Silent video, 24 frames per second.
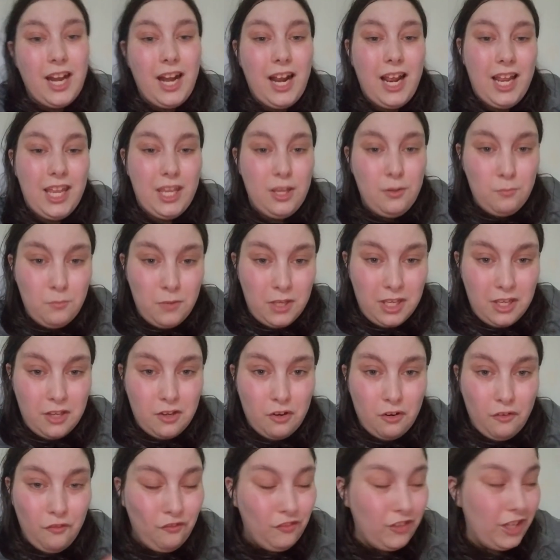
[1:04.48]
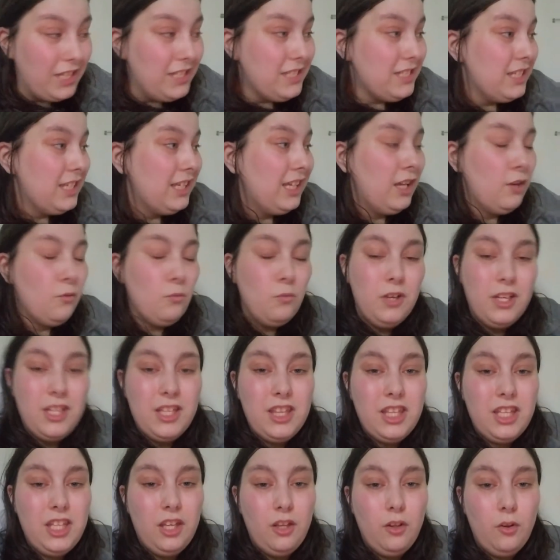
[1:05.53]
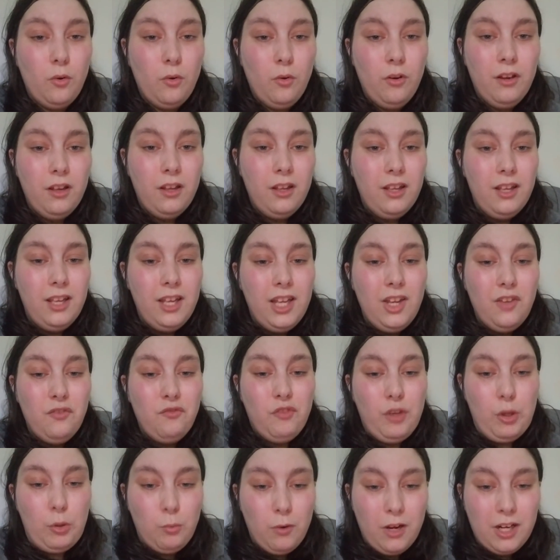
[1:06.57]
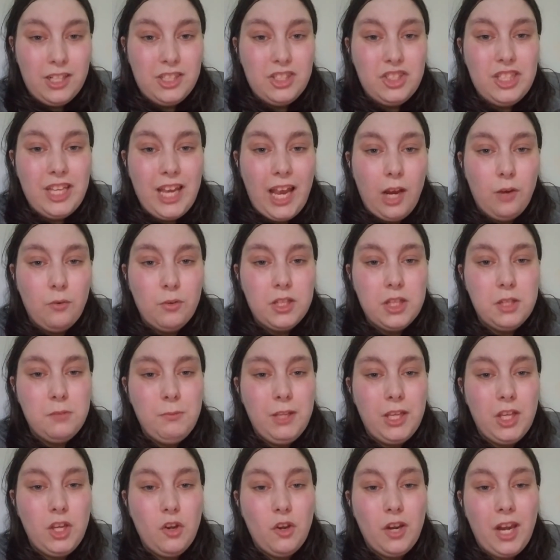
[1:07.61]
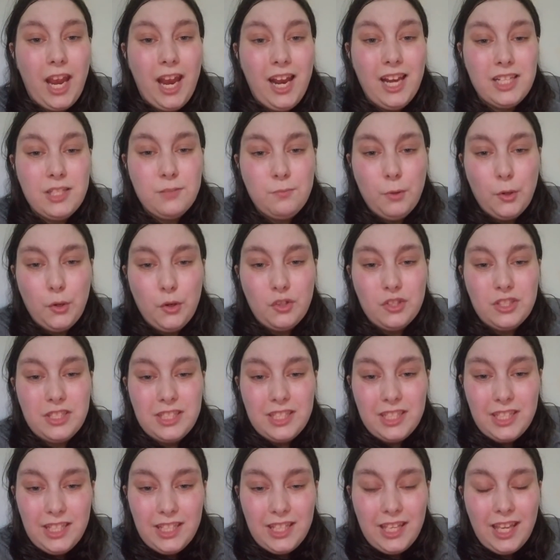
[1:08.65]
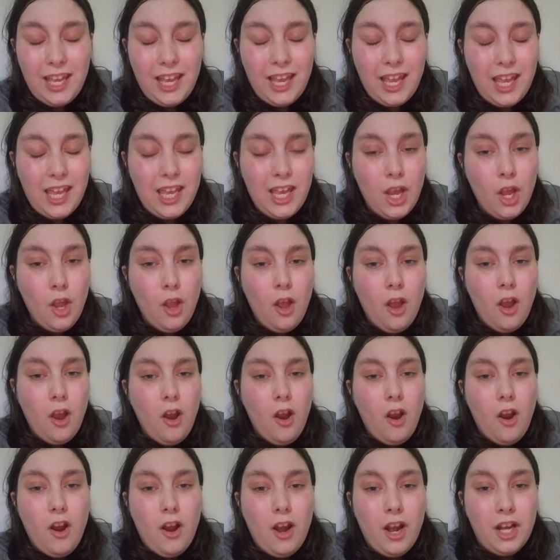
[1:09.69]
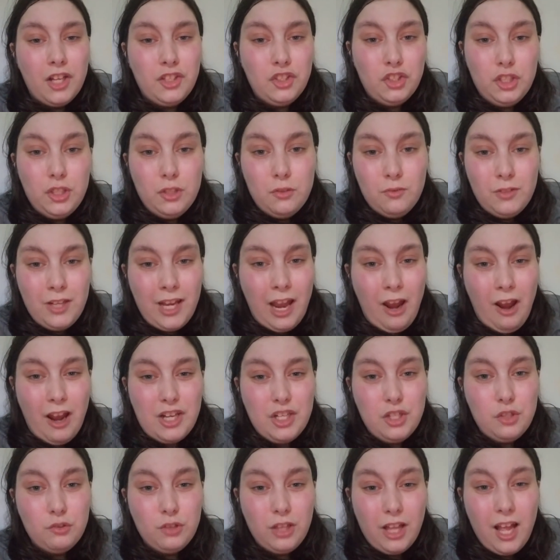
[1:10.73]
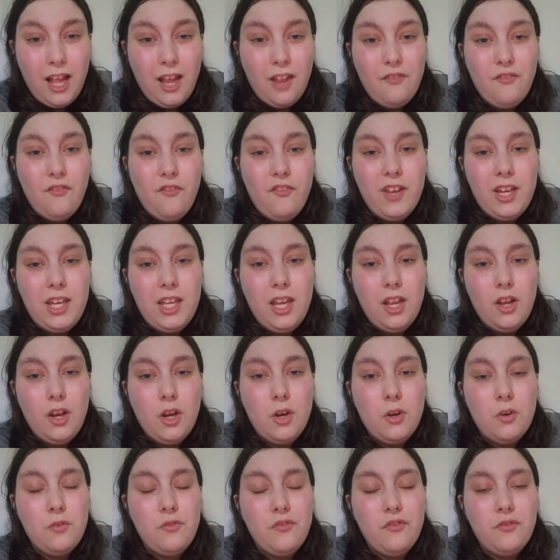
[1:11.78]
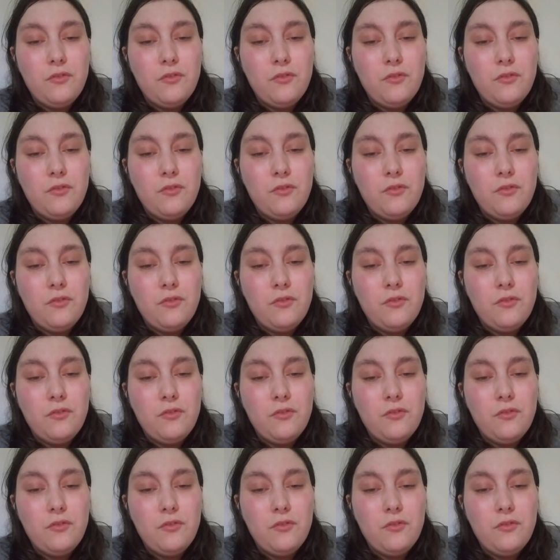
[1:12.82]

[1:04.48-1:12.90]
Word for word: I am here facing it with you. If you want to chat with me, go to Asperger's TK on YouNow. I do live videos,